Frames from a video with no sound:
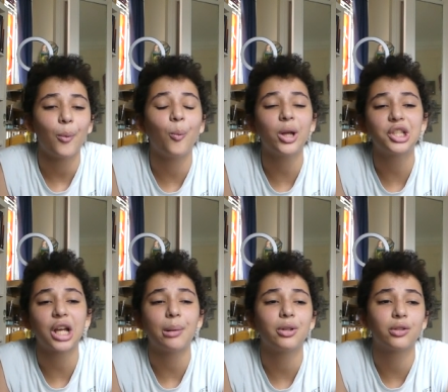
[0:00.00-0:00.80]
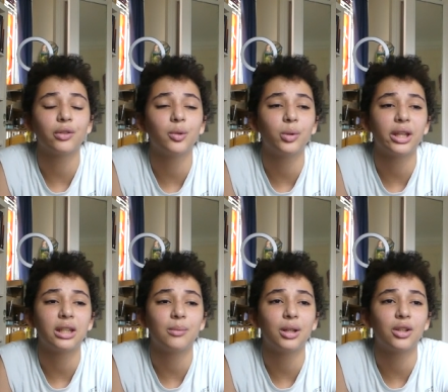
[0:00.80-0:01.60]
what job interview will they
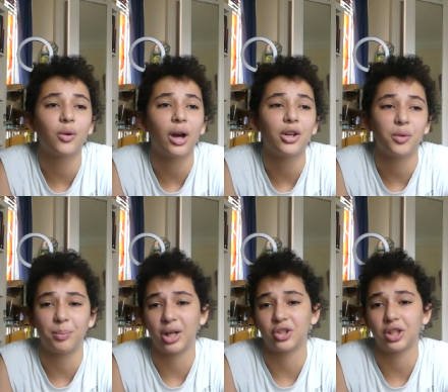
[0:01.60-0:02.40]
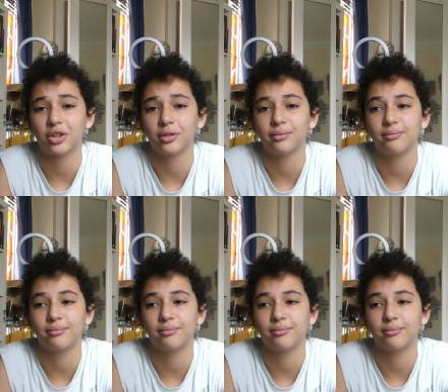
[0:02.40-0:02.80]
need me to know how to do a planche turn?